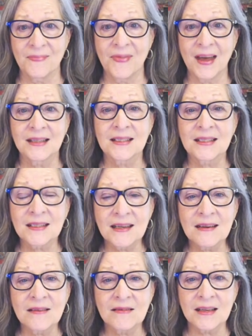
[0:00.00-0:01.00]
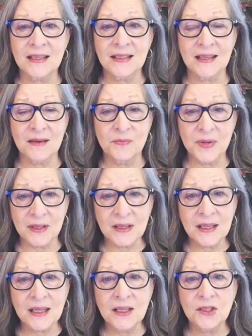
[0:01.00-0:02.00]
That skill is the
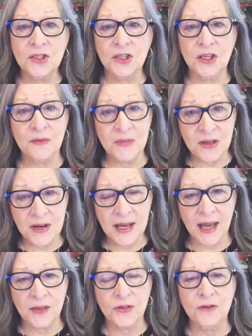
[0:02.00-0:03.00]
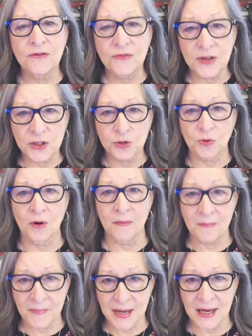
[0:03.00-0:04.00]
ability to communicate through visual
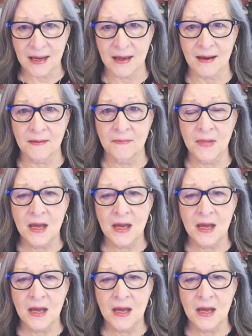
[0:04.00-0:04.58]
media.